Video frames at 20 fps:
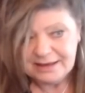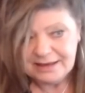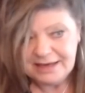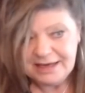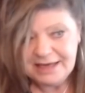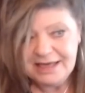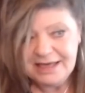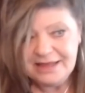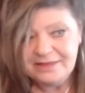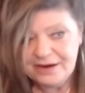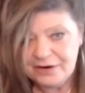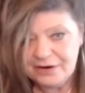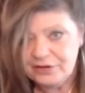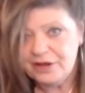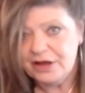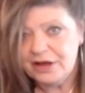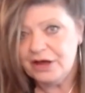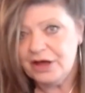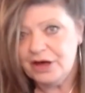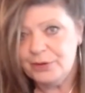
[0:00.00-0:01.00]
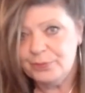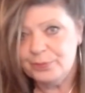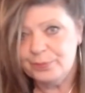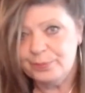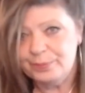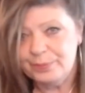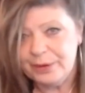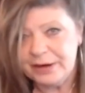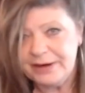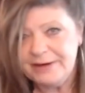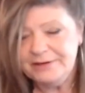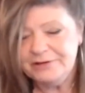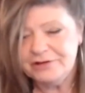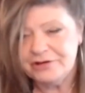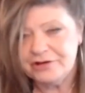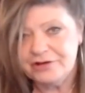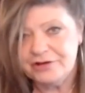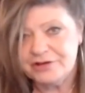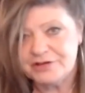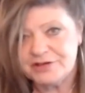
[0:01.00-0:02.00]
in there they got to bring to
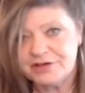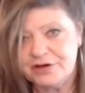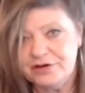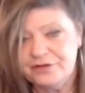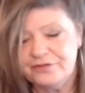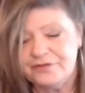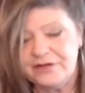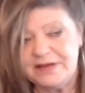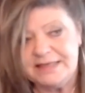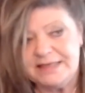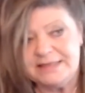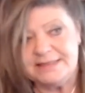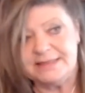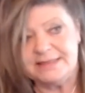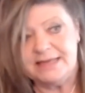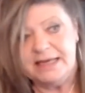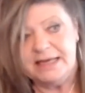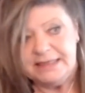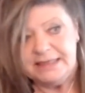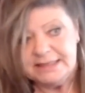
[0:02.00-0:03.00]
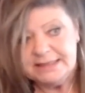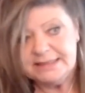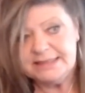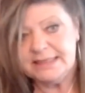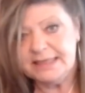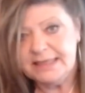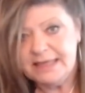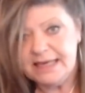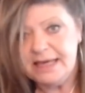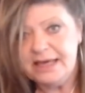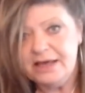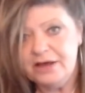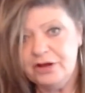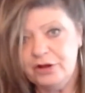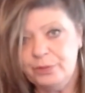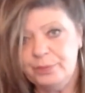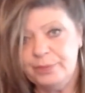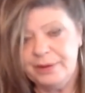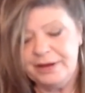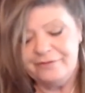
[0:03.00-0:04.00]
the surface to
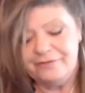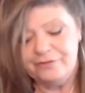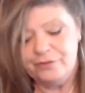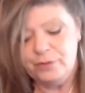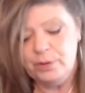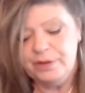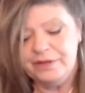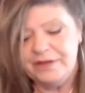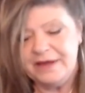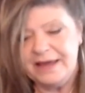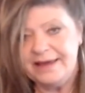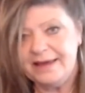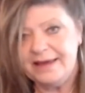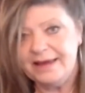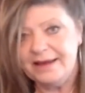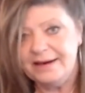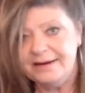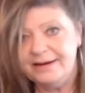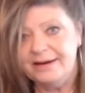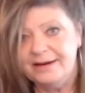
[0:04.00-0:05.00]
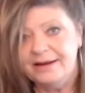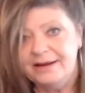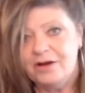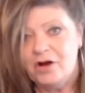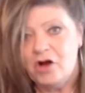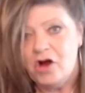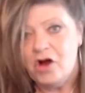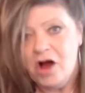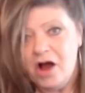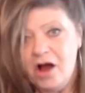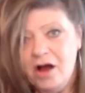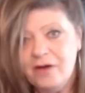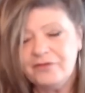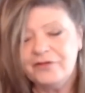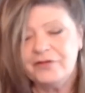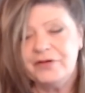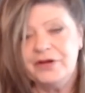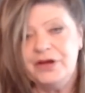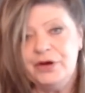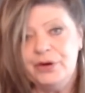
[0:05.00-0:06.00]
heal before they can
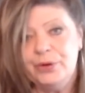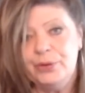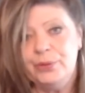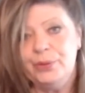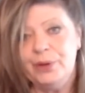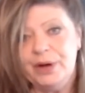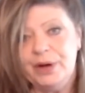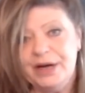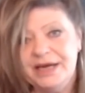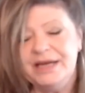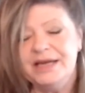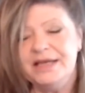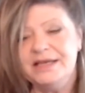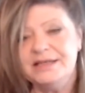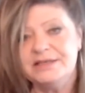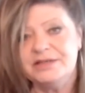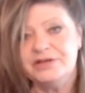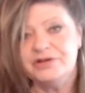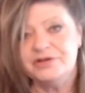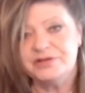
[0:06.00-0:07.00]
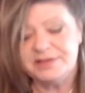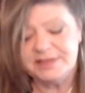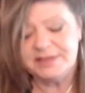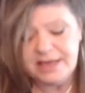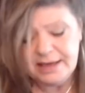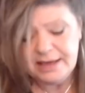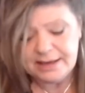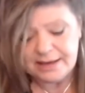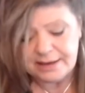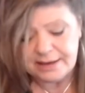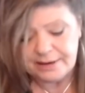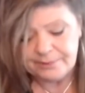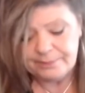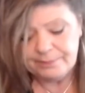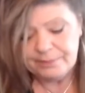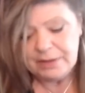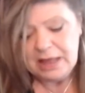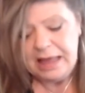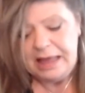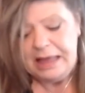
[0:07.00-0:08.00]
offer you what it is you're seeking.
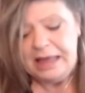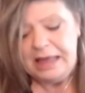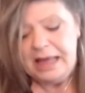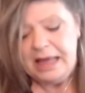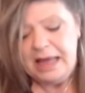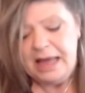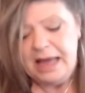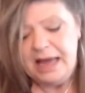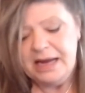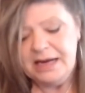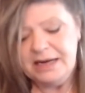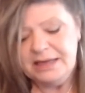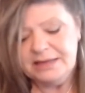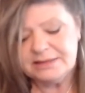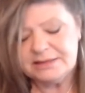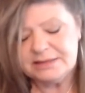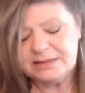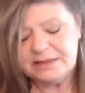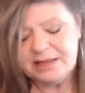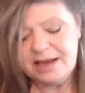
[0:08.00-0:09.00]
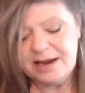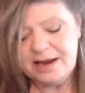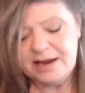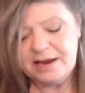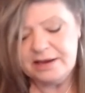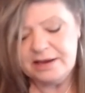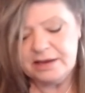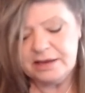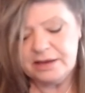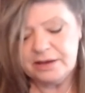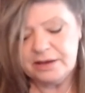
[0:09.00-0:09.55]
And it's like,